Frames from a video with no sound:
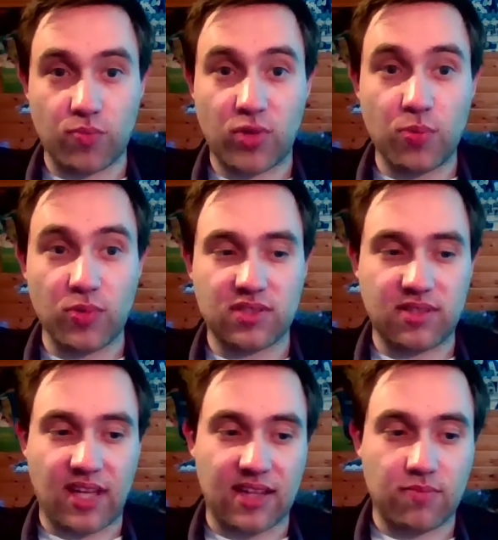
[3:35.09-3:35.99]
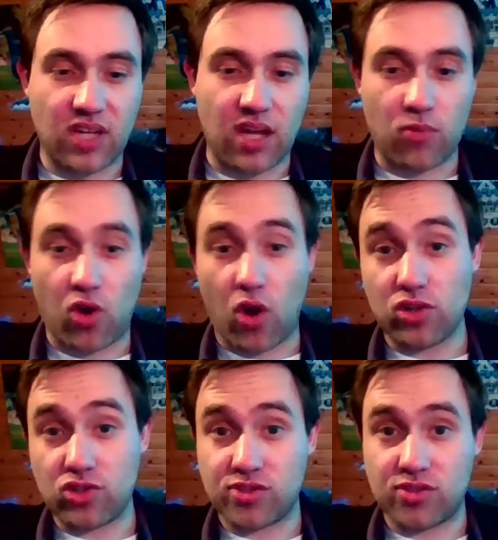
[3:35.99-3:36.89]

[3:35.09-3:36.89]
pupils become college